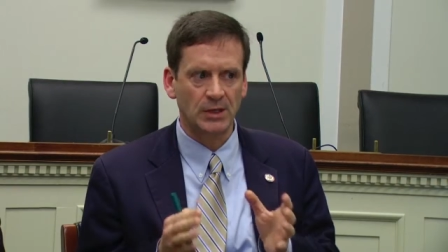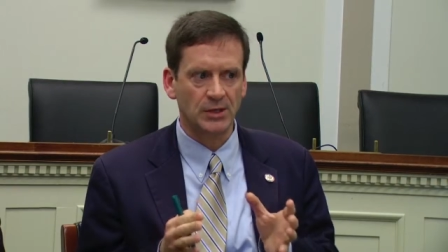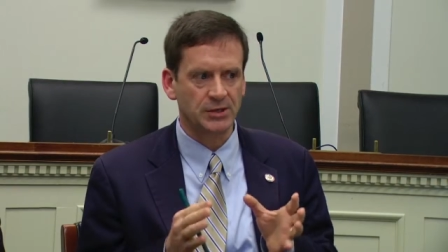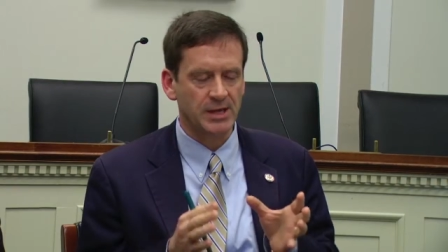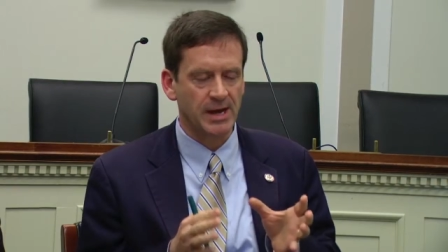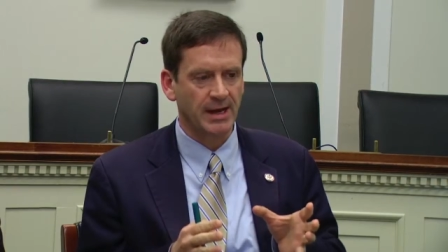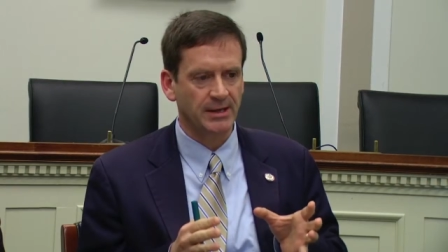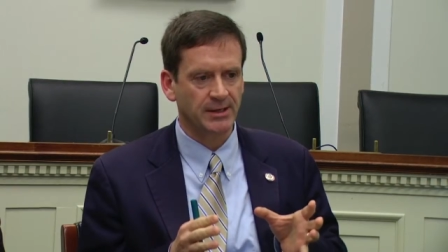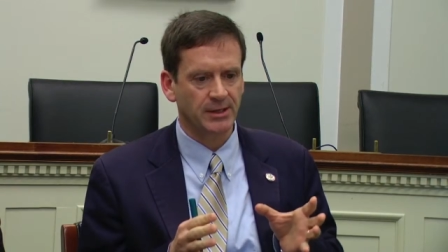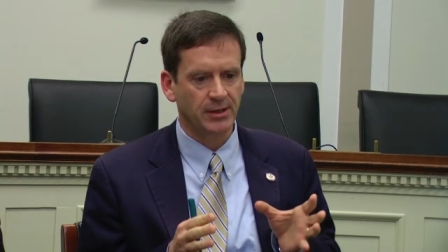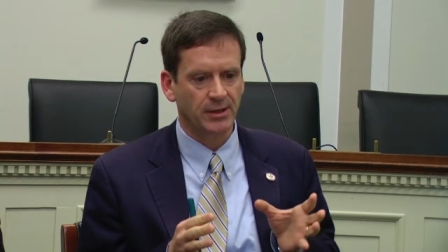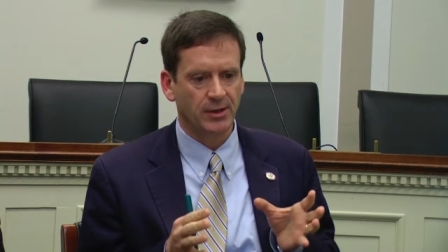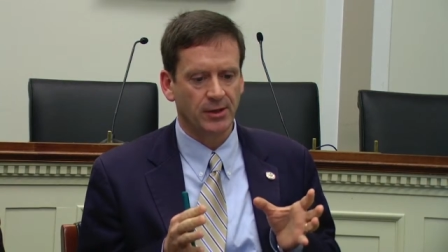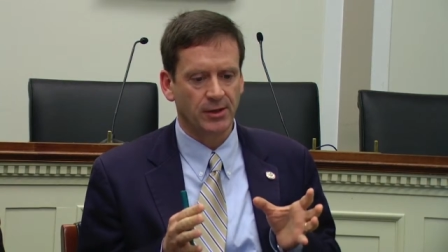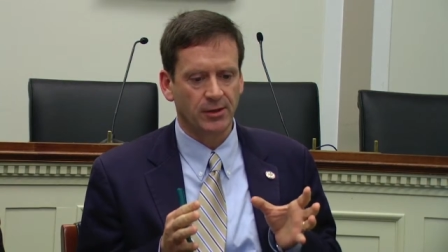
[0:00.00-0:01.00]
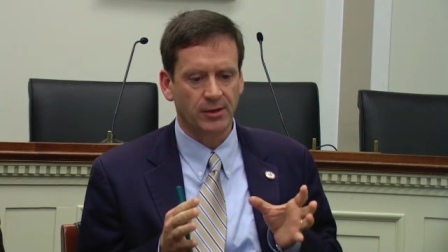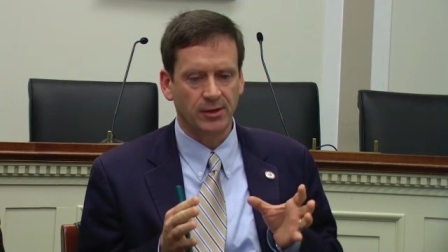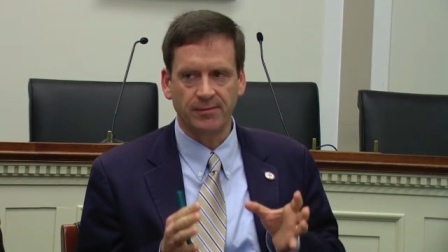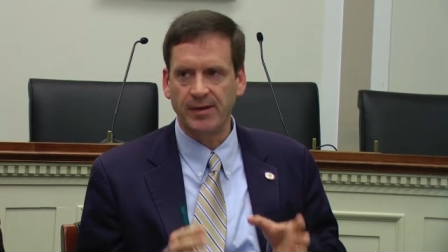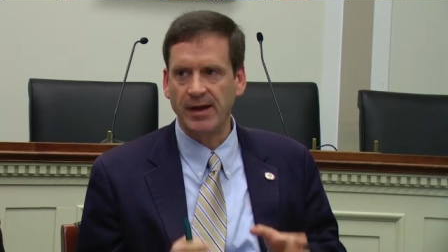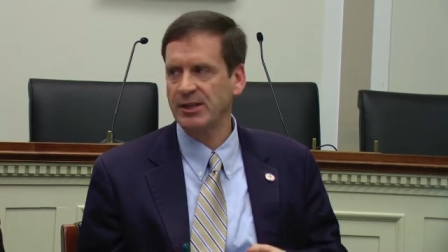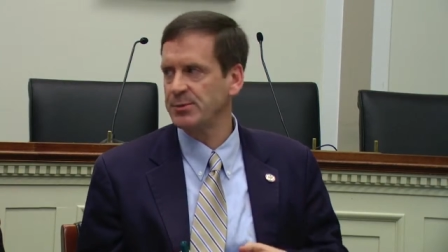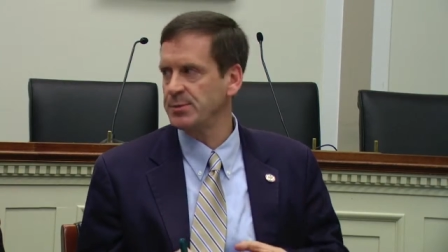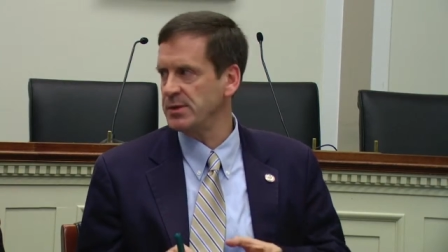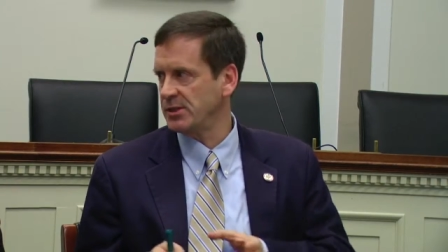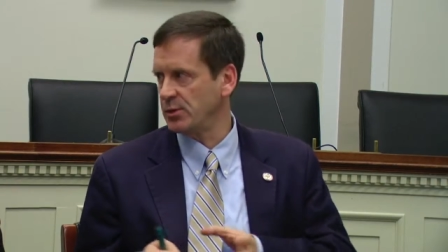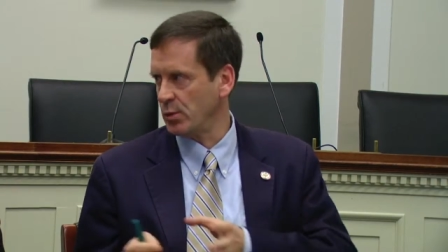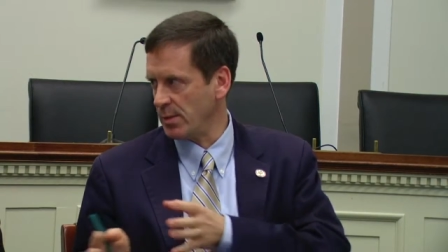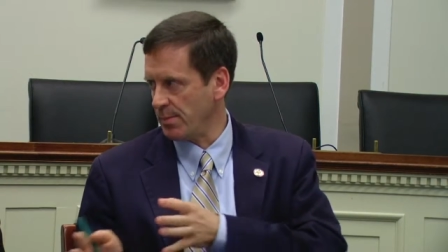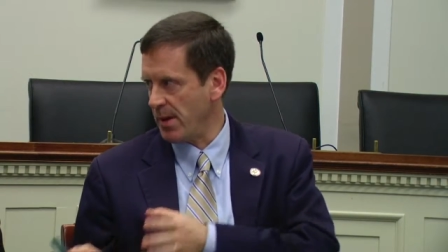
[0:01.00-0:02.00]
is that the
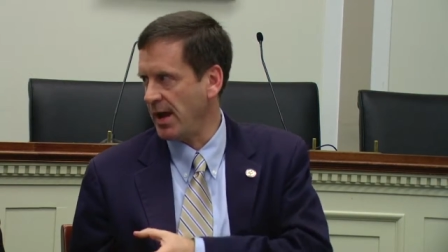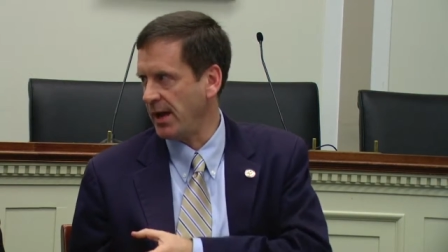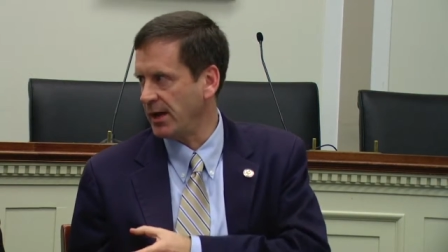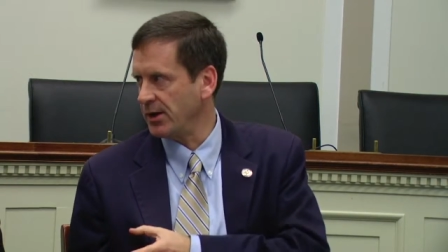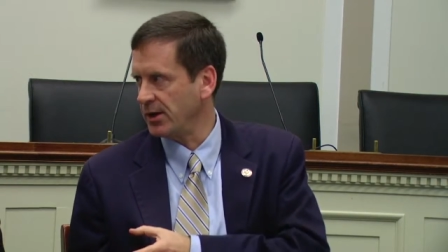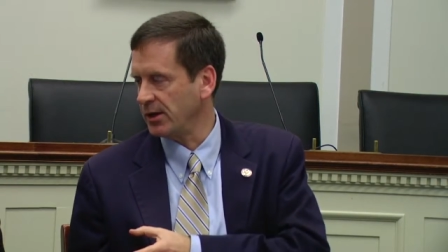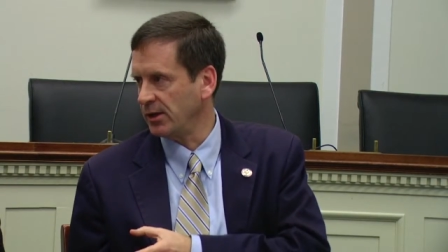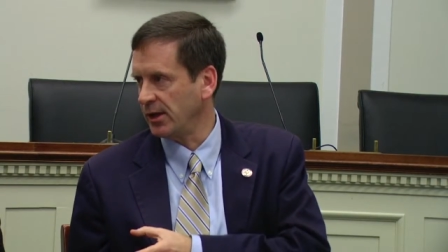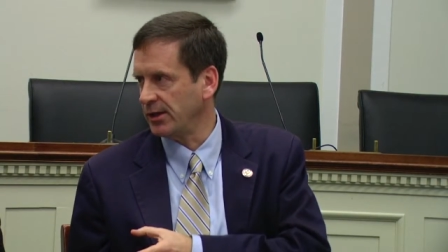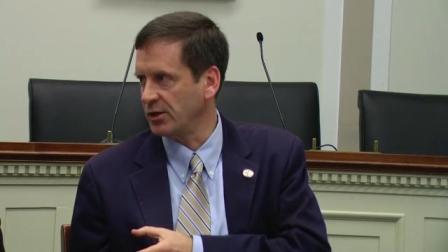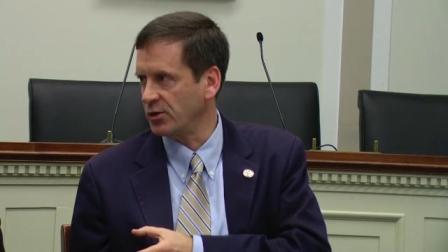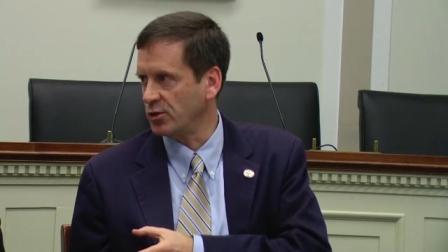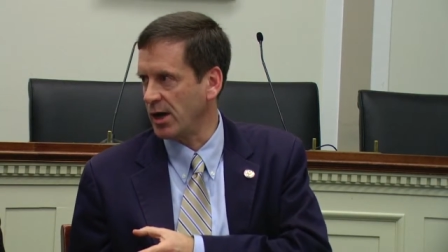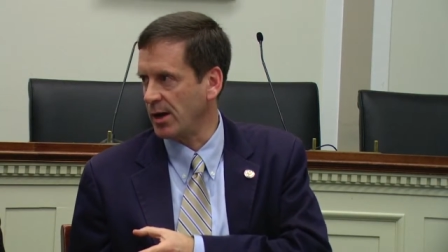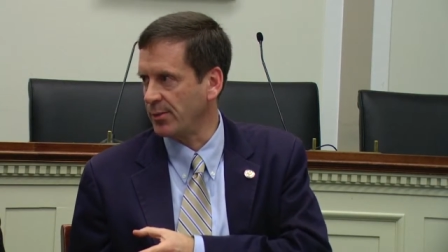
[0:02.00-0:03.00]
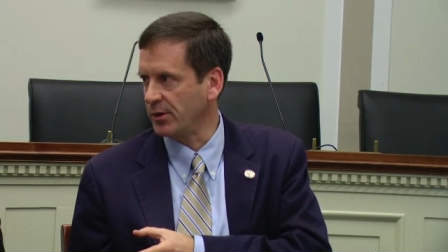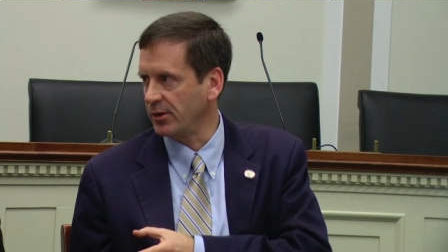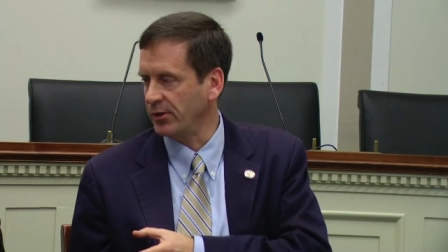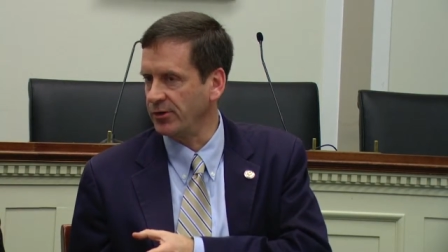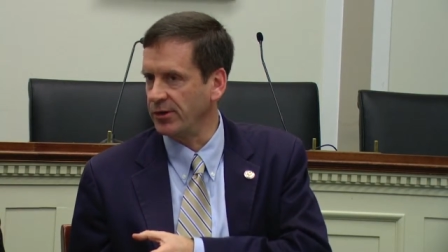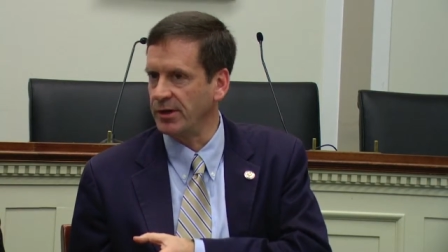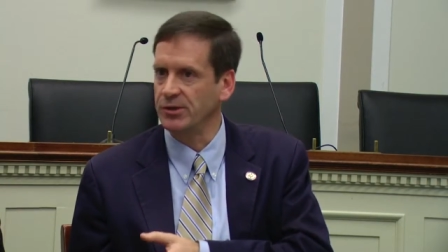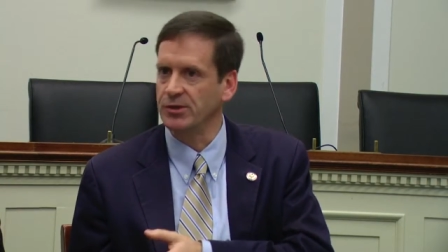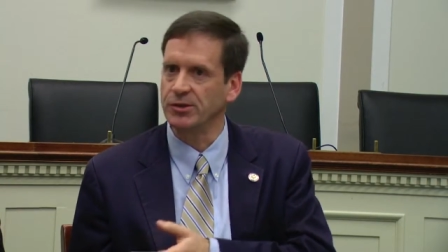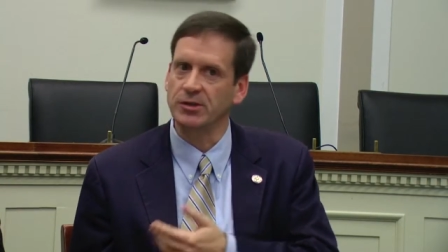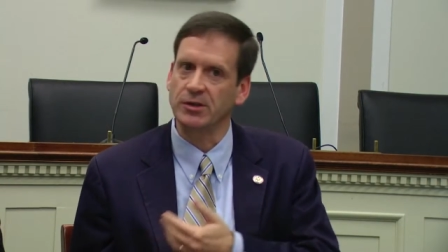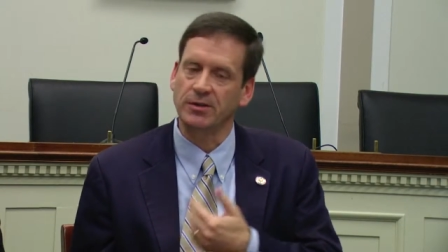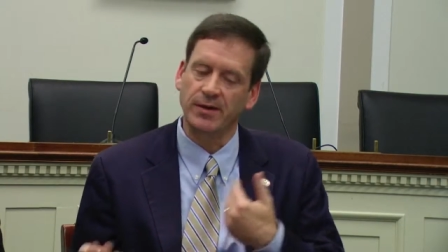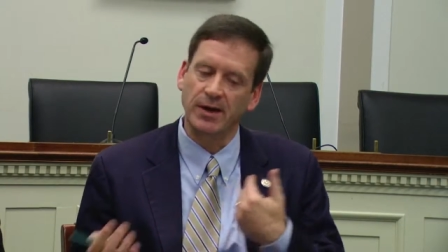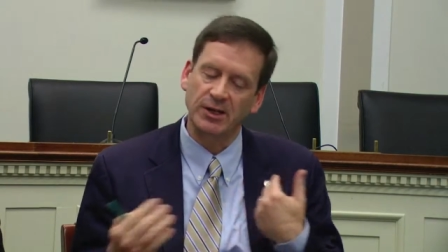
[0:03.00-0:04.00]
investments that we make in neglected tropical diseases
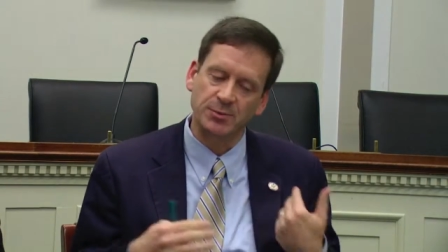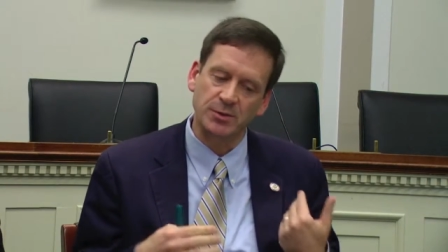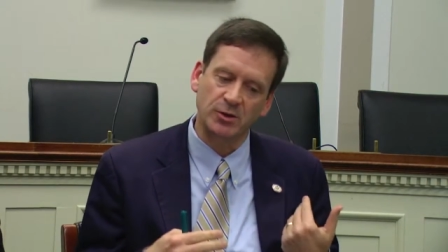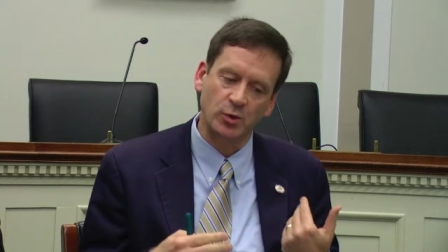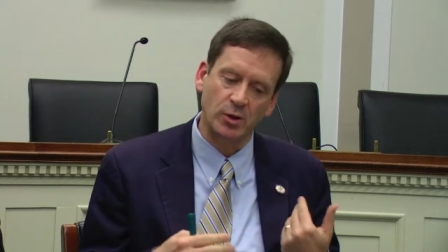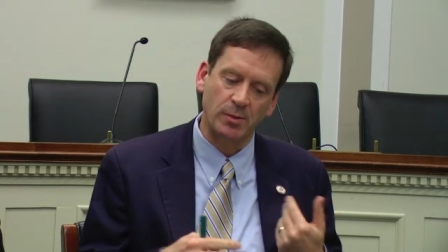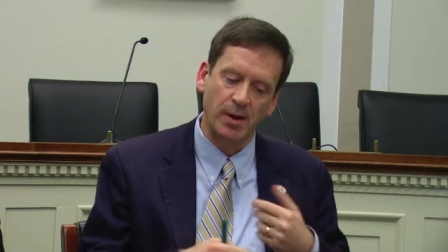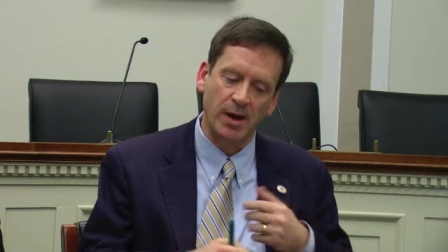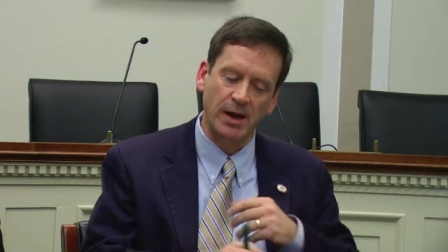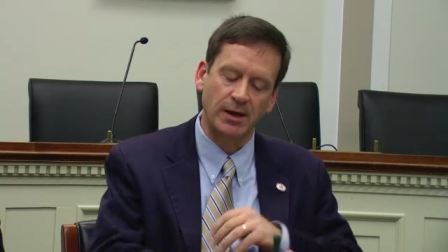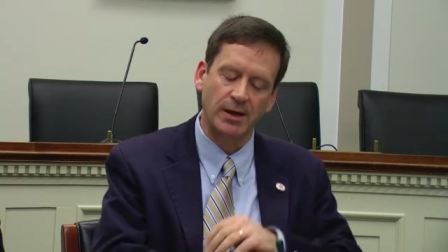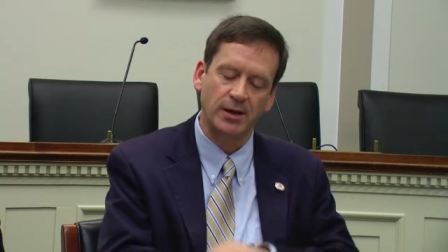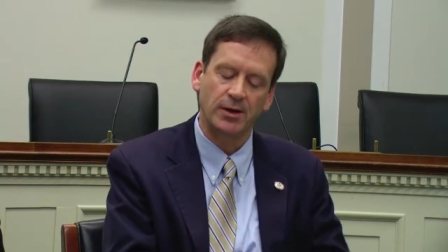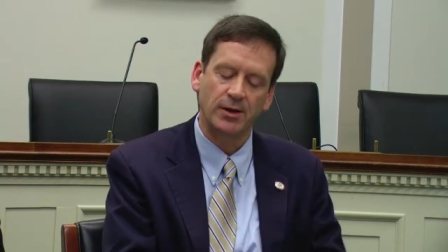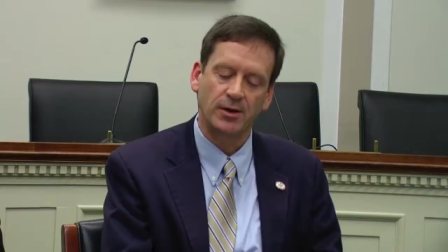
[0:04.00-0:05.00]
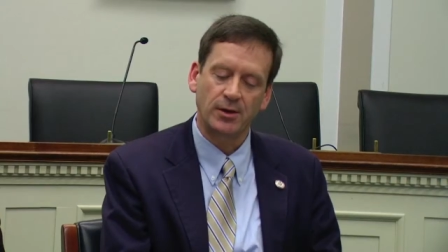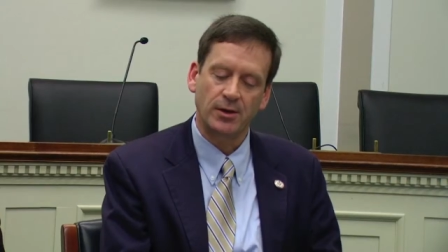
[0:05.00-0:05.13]
and the investments we make